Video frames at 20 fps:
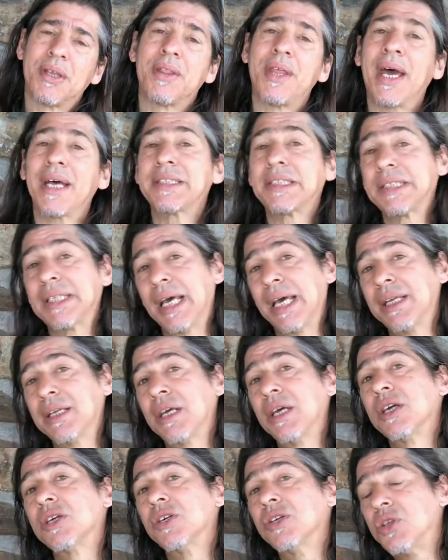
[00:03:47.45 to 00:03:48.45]
That said,
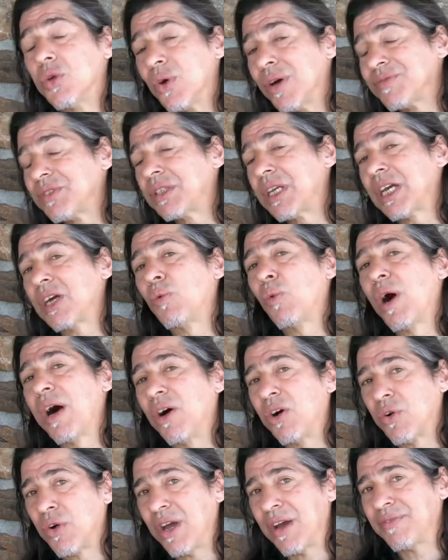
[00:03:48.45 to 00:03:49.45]
you do have to take
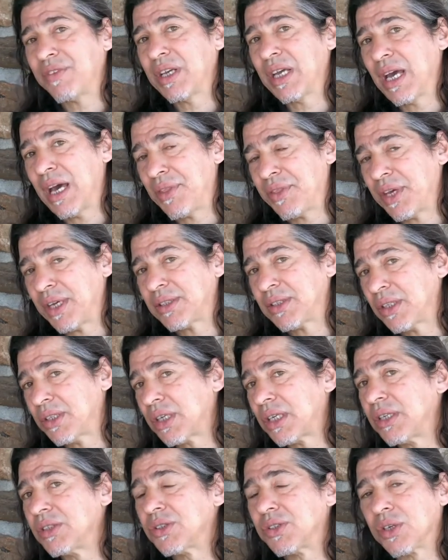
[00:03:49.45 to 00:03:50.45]
wildcrafting ethics
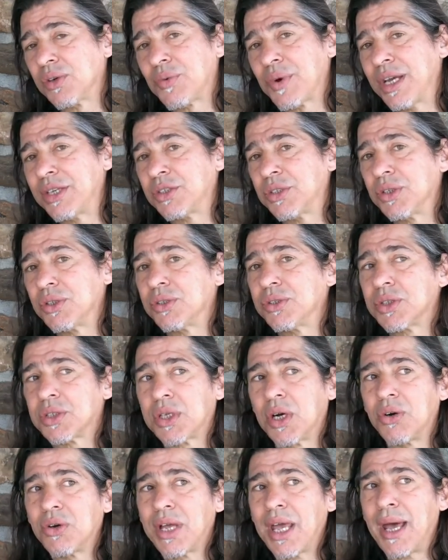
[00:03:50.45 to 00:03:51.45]
into consideration.
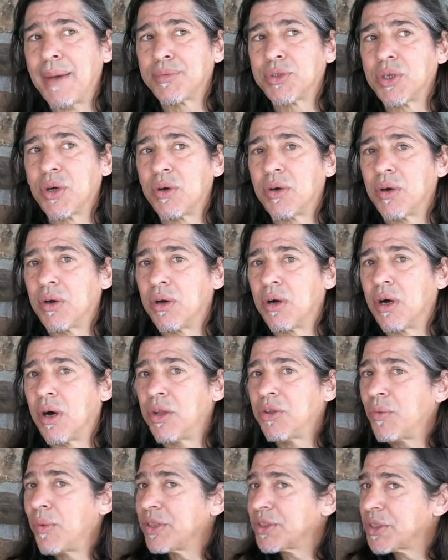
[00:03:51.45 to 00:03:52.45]
Skullcaps are,
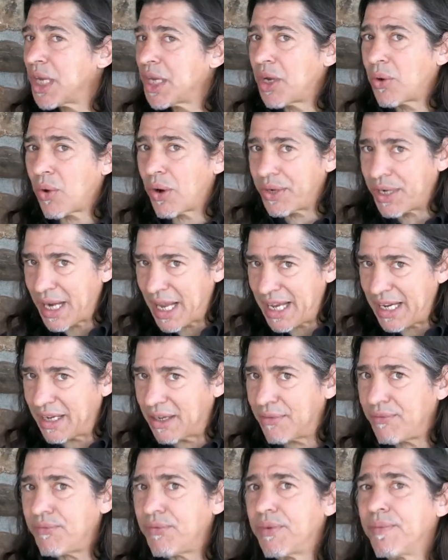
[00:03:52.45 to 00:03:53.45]
all the ones I know are
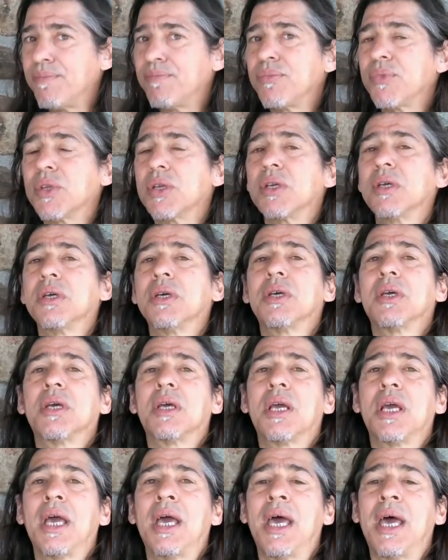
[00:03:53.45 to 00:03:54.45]
native,
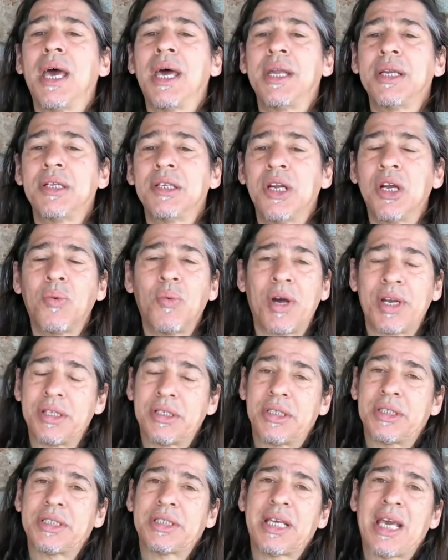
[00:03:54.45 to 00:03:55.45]
and you don't want to
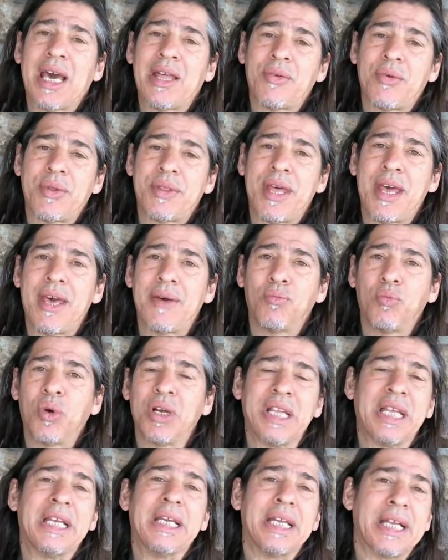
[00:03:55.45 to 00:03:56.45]
just gather them
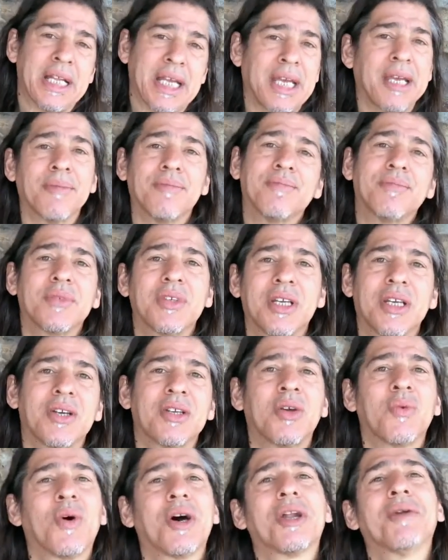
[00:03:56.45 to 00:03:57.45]
willy-nilly. You know,
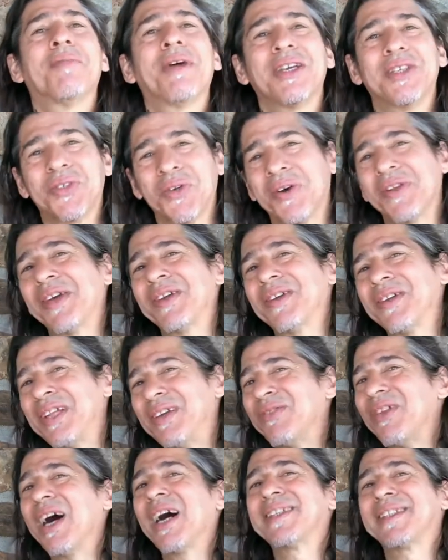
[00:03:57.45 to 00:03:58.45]
you want to make sure that you
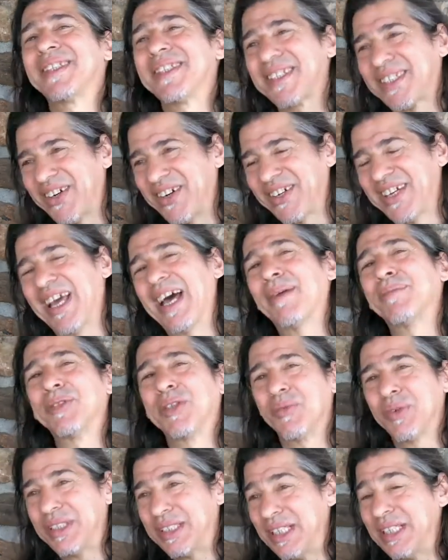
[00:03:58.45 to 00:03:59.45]
leave lots of skullcaps
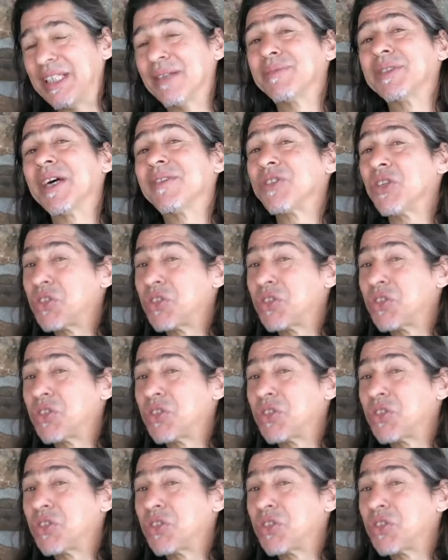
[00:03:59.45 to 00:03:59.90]
to reseed themselves.